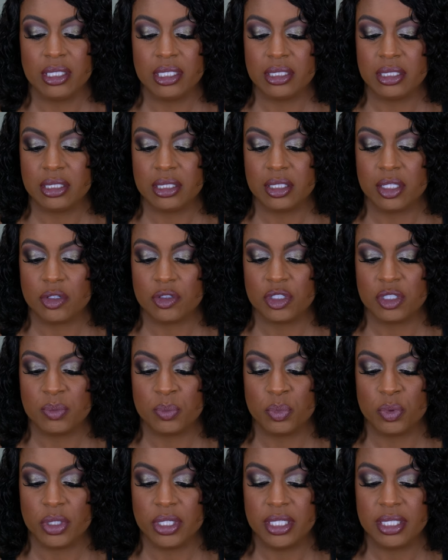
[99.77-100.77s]
This is their
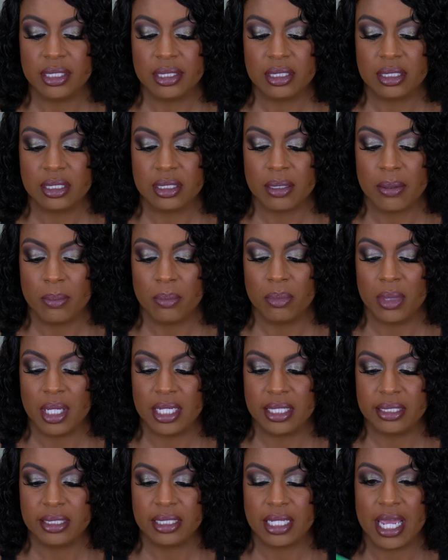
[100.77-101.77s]
Spritz,
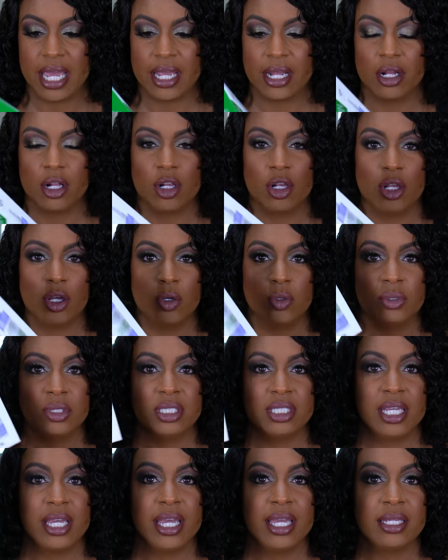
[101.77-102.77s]
Mist, and Glow
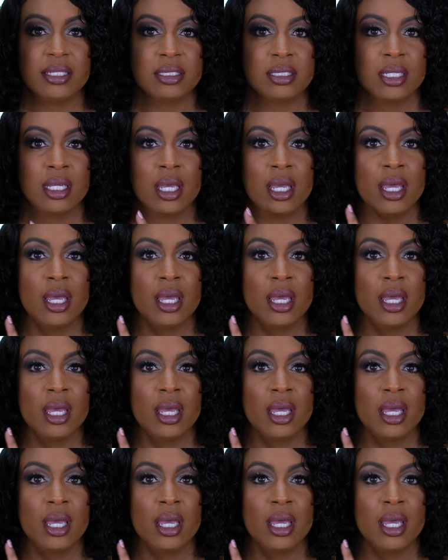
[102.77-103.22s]
set.